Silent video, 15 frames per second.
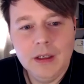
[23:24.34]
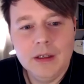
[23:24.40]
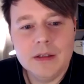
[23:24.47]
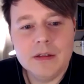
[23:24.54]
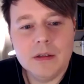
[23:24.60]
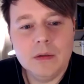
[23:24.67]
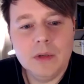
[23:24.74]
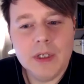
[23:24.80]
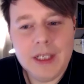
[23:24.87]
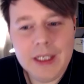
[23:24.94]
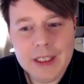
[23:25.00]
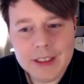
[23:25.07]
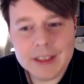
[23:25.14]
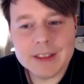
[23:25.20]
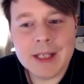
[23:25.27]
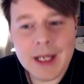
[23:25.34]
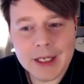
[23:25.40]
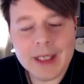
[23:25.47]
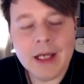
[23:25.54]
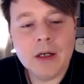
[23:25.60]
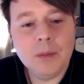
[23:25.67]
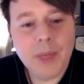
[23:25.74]
so he does not
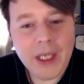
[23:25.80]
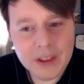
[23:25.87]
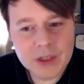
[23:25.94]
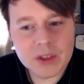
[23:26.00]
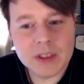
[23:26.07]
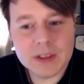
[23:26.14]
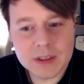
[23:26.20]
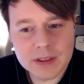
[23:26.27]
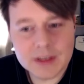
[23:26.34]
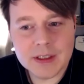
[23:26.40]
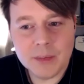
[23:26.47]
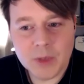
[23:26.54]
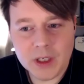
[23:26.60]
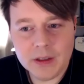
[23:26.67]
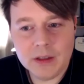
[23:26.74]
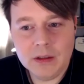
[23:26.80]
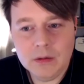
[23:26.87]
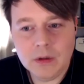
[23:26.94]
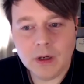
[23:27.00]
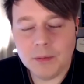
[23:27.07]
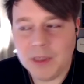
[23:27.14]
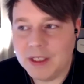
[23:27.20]
count patience in the same way that
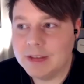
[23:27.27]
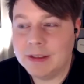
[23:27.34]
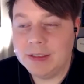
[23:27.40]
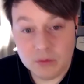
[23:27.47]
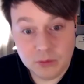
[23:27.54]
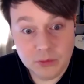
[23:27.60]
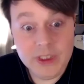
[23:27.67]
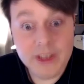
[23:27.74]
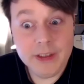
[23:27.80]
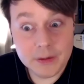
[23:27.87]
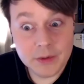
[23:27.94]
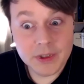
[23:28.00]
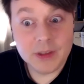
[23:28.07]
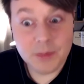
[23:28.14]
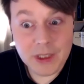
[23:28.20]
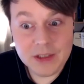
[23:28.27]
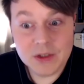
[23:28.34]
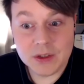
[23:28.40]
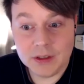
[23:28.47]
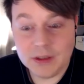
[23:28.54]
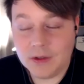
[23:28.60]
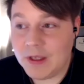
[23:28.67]
you are because he's really really
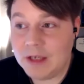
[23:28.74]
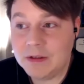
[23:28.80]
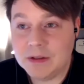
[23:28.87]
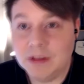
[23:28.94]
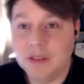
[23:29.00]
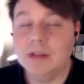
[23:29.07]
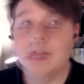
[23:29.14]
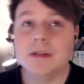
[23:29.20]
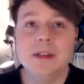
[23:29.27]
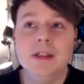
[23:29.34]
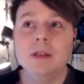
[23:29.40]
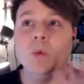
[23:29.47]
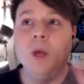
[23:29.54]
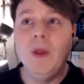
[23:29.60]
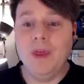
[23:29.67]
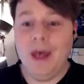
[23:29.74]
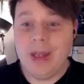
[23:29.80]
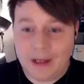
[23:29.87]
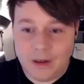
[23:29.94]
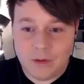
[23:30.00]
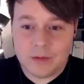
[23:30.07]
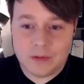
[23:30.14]
patient a thousand years he can wait
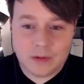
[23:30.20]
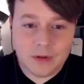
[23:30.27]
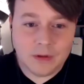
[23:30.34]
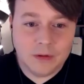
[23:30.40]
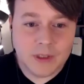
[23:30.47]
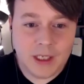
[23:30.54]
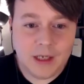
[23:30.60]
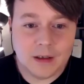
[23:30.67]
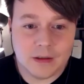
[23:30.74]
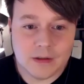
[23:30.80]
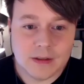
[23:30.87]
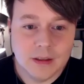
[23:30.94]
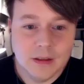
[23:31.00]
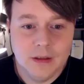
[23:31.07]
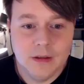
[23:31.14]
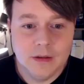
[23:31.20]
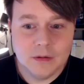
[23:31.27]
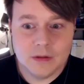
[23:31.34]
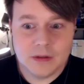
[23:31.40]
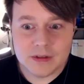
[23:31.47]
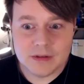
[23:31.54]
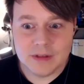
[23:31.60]
that out you know who cares
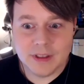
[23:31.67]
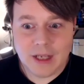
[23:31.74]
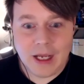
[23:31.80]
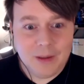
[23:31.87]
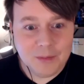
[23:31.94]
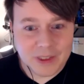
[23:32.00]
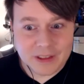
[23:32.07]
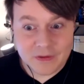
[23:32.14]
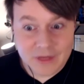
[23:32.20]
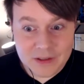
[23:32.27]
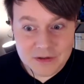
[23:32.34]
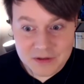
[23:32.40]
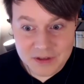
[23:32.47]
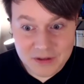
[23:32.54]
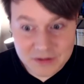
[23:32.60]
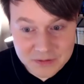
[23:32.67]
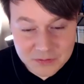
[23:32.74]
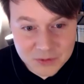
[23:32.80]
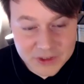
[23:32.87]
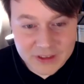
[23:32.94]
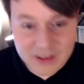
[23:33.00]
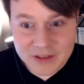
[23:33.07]
whereas like i'm like a thousand years oh
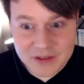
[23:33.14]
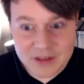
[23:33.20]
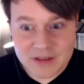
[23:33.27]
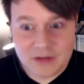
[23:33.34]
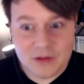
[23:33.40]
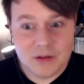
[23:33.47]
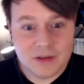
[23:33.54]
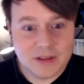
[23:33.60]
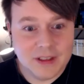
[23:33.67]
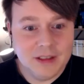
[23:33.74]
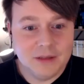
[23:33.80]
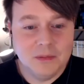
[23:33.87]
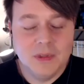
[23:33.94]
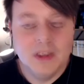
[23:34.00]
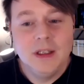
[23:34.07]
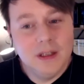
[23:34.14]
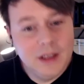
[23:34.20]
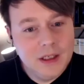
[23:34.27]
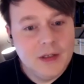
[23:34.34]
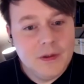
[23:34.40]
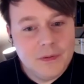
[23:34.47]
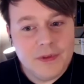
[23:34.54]
my gosh that's a long time
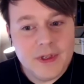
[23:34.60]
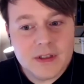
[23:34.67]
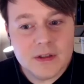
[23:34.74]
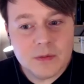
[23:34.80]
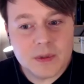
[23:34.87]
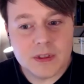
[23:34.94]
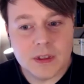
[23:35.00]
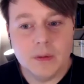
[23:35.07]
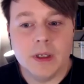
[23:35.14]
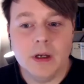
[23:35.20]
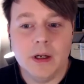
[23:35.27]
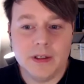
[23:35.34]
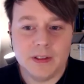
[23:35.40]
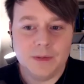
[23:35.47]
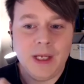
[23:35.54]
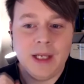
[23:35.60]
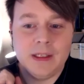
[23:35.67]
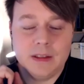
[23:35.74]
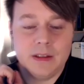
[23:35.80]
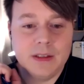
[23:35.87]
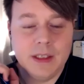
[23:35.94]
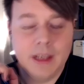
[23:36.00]
this is what's going on in this
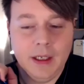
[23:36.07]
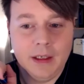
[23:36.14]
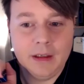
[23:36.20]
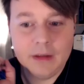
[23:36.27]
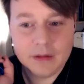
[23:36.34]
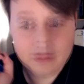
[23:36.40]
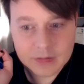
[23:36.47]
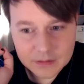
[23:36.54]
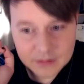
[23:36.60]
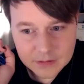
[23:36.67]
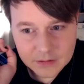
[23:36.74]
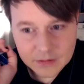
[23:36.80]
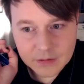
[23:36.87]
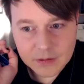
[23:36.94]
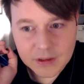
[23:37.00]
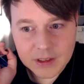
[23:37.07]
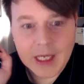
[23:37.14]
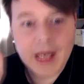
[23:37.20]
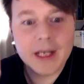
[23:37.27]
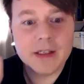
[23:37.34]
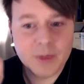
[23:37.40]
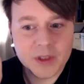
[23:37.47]
passage saying
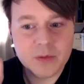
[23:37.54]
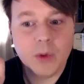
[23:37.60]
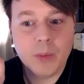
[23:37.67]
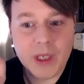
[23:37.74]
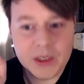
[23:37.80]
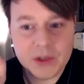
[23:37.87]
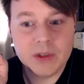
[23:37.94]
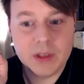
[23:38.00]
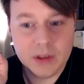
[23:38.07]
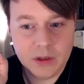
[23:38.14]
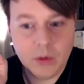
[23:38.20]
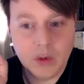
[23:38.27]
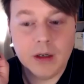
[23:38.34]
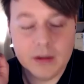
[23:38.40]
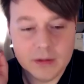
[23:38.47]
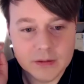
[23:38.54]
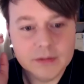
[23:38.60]
god mm-hmm. is much more patient than you are